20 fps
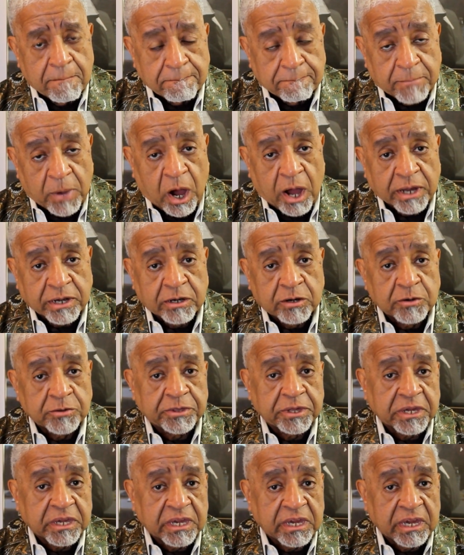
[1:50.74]
Martin
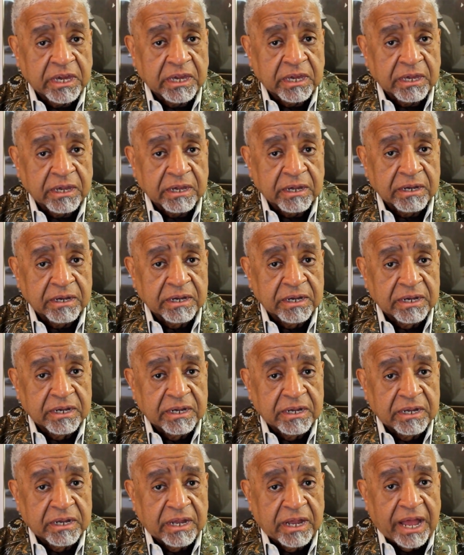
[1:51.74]
Luther King
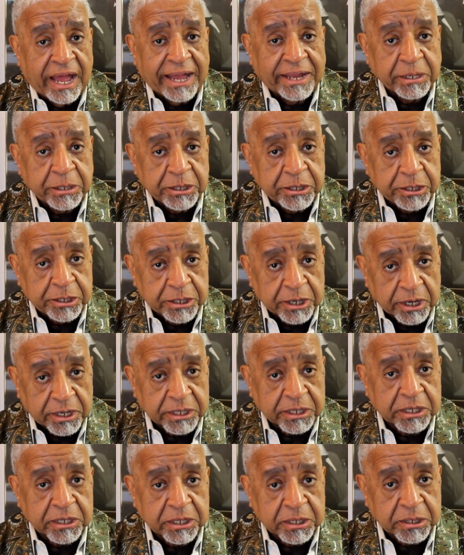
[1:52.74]
had
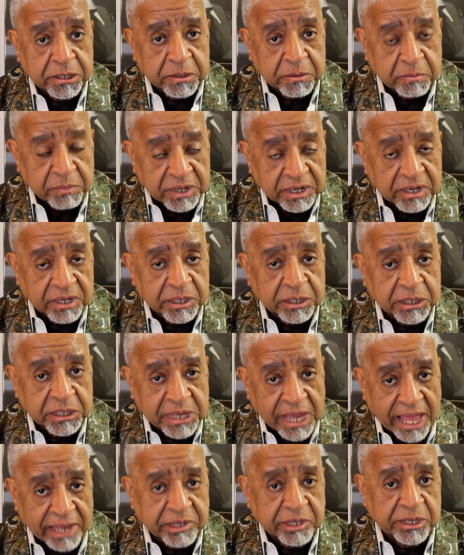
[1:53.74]
just been
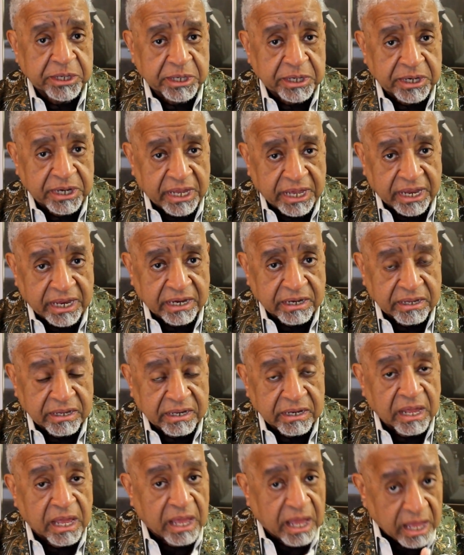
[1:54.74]

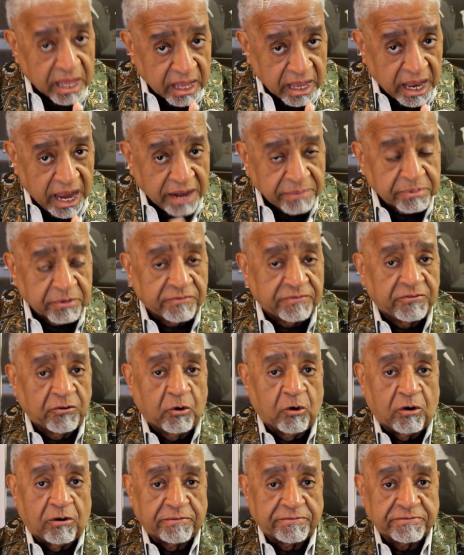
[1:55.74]
assassinated. April
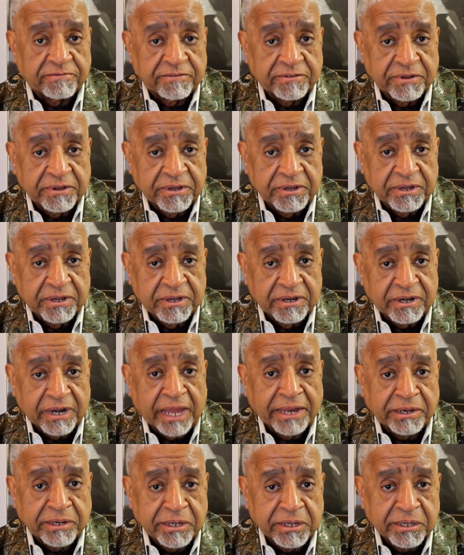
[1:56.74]
4th,
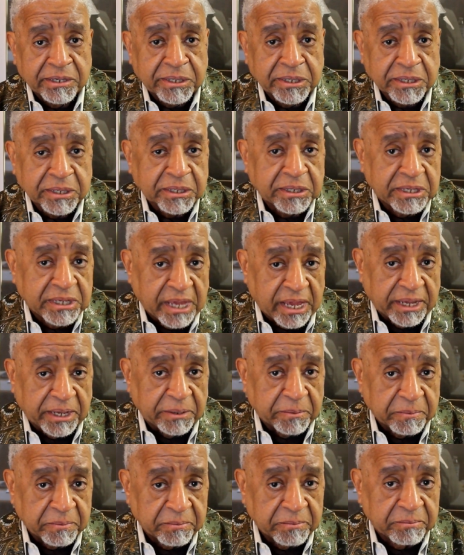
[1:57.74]

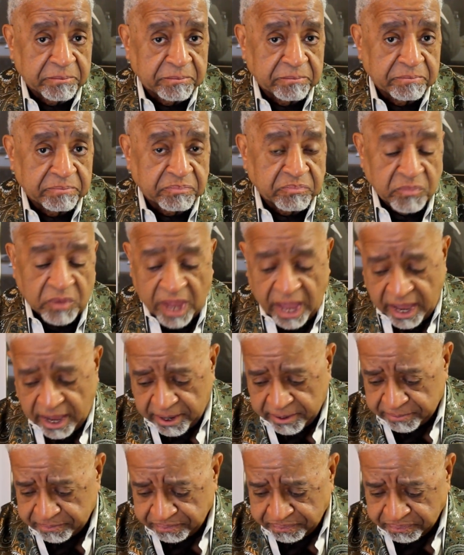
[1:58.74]
1968.
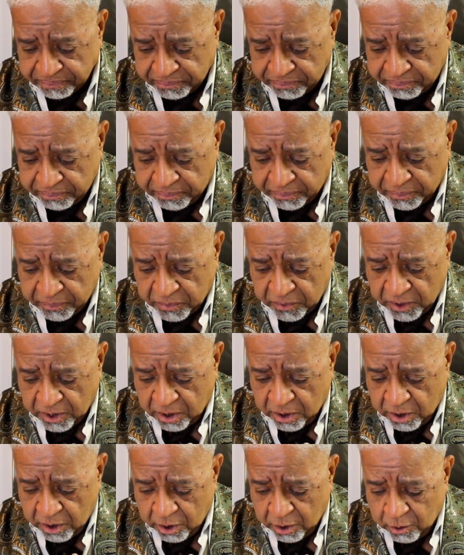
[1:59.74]
Now,
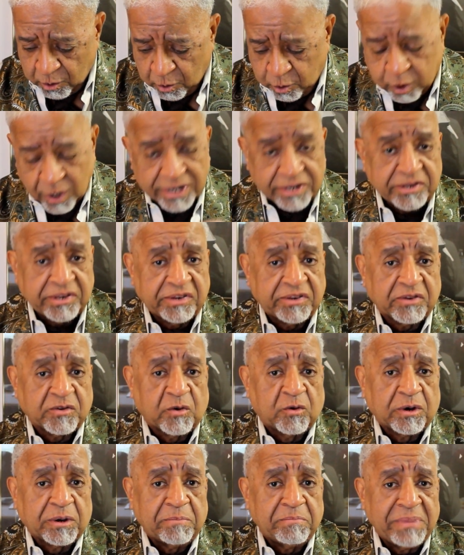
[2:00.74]
what is this
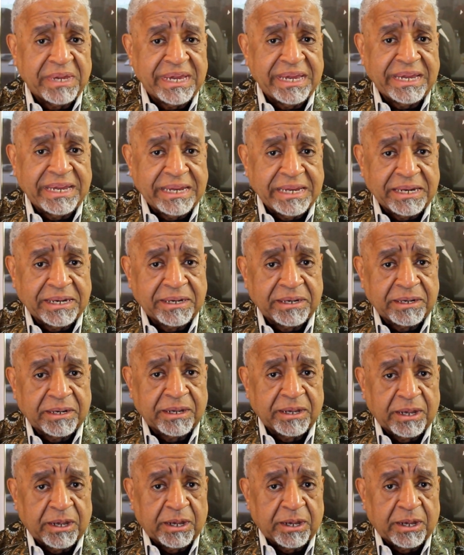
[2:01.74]
going to mean